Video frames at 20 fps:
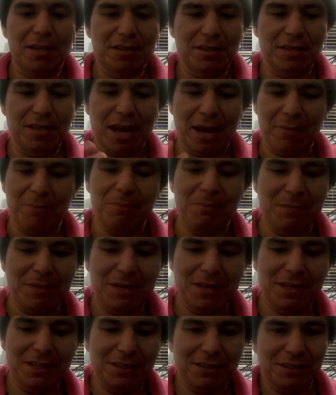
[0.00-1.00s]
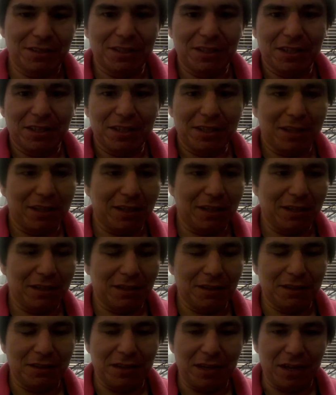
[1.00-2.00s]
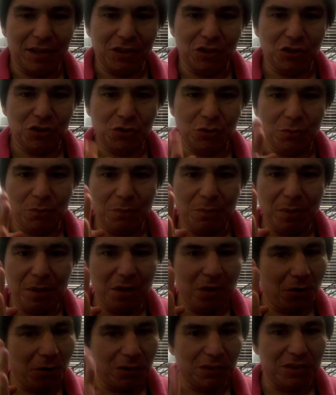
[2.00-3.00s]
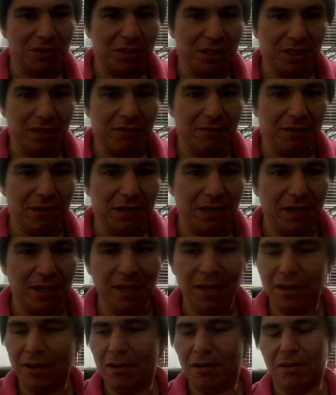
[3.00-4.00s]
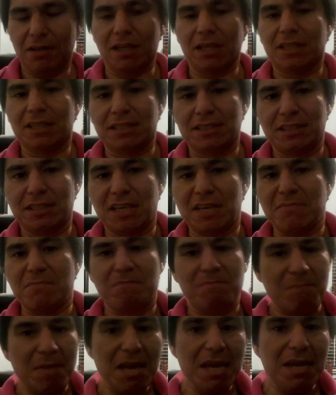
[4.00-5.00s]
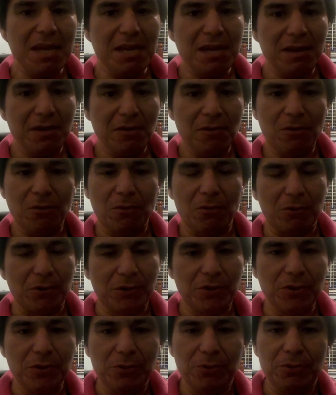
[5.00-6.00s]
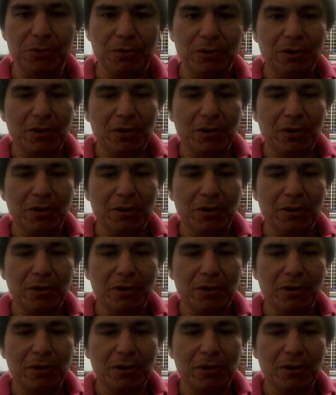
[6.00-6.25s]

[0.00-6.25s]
That means that to be on TV, like let's say me or you,